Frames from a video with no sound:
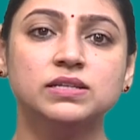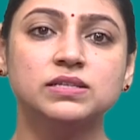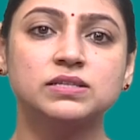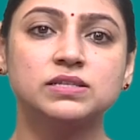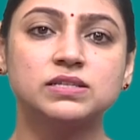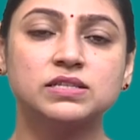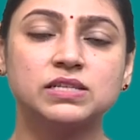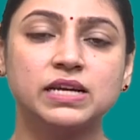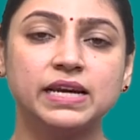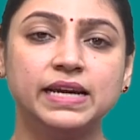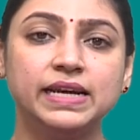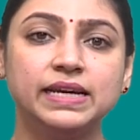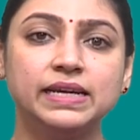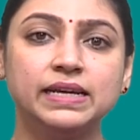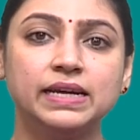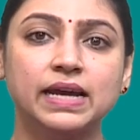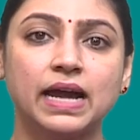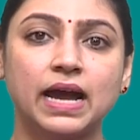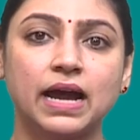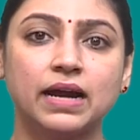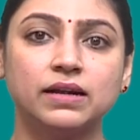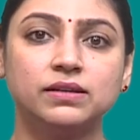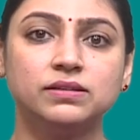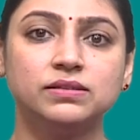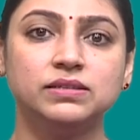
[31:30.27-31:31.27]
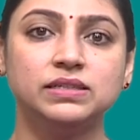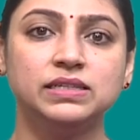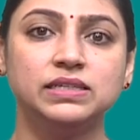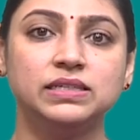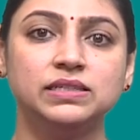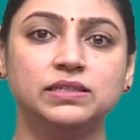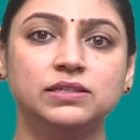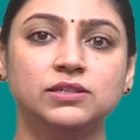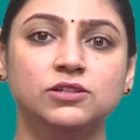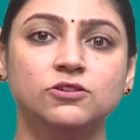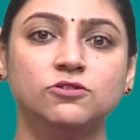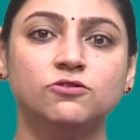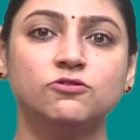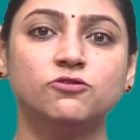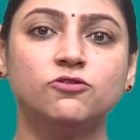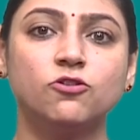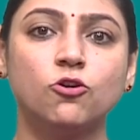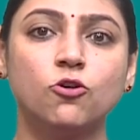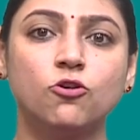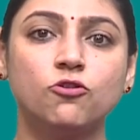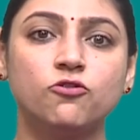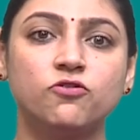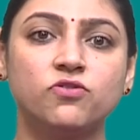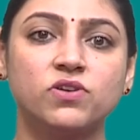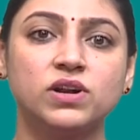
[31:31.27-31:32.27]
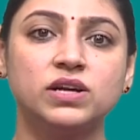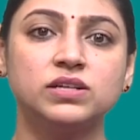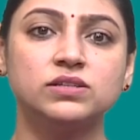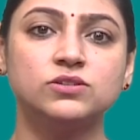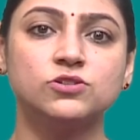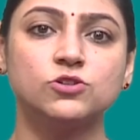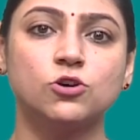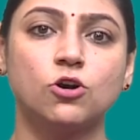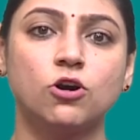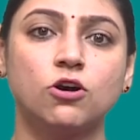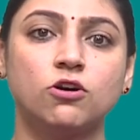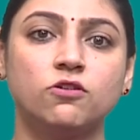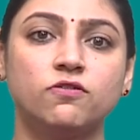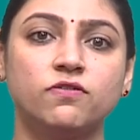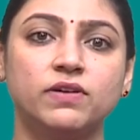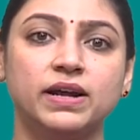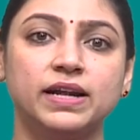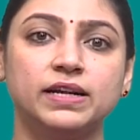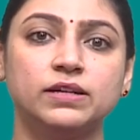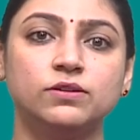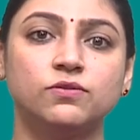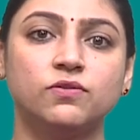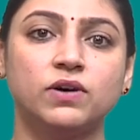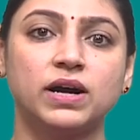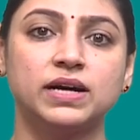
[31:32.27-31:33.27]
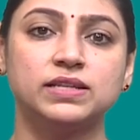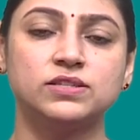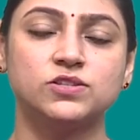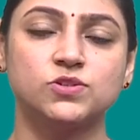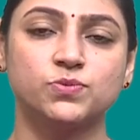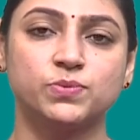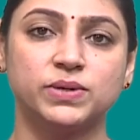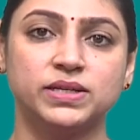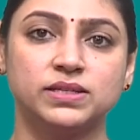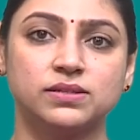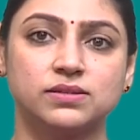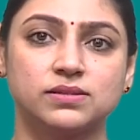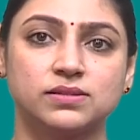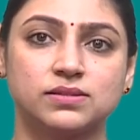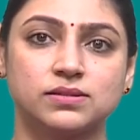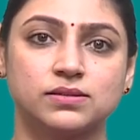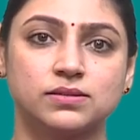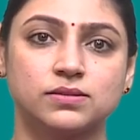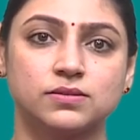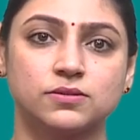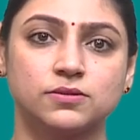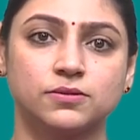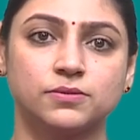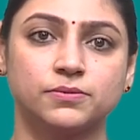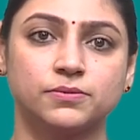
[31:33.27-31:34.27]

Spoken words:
staying at the forefront of advancements.